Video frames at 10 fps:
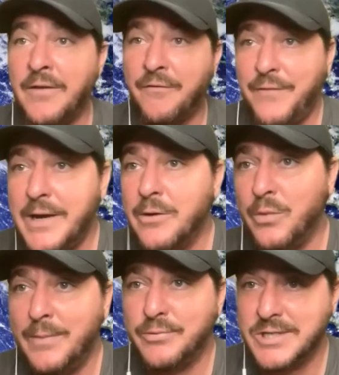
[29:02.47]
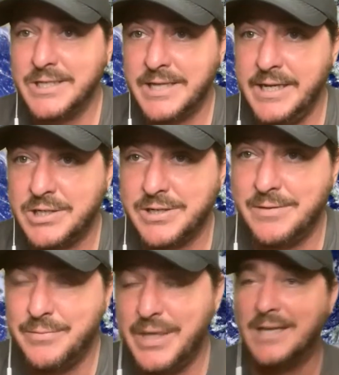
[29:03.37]
a fair
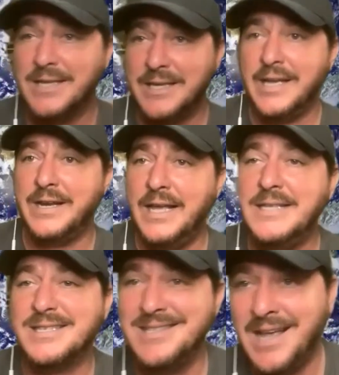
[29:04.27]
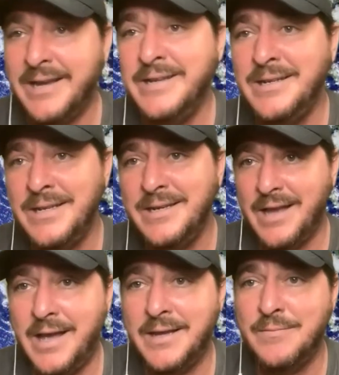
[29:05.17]
representation because, again, it's
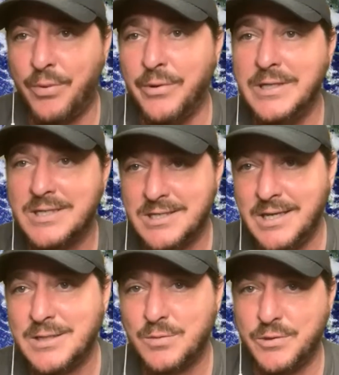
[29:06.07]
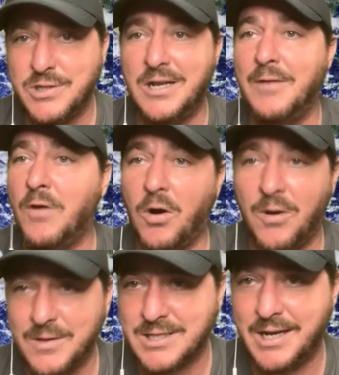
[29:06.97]
99.6% of
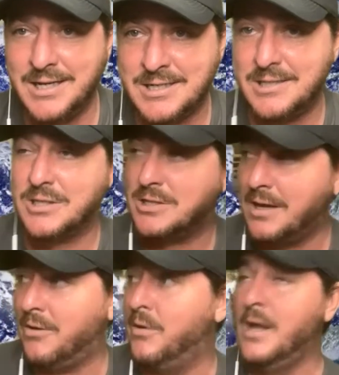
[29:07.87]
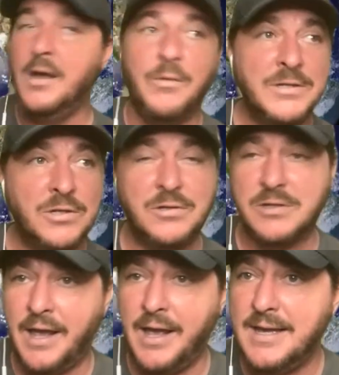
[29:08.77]
all scientists. So what you
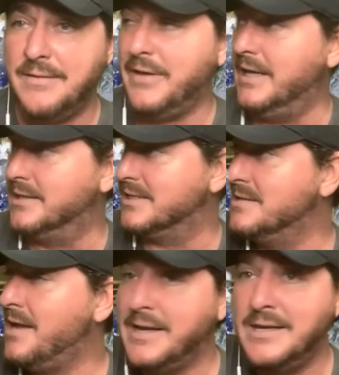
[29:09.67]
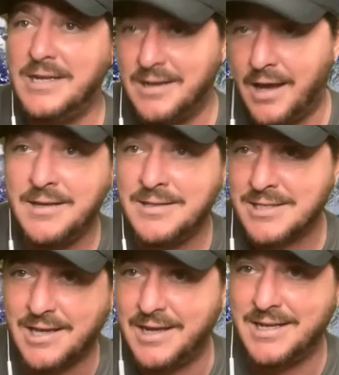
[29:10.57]
should have is 99
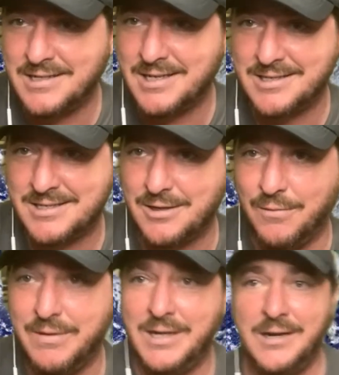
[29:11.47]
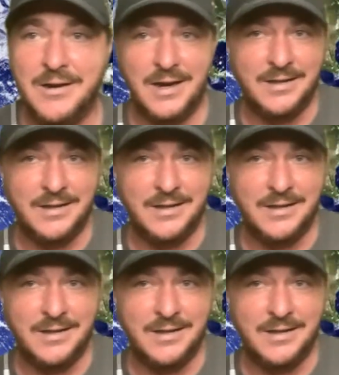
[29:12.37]
scientists over here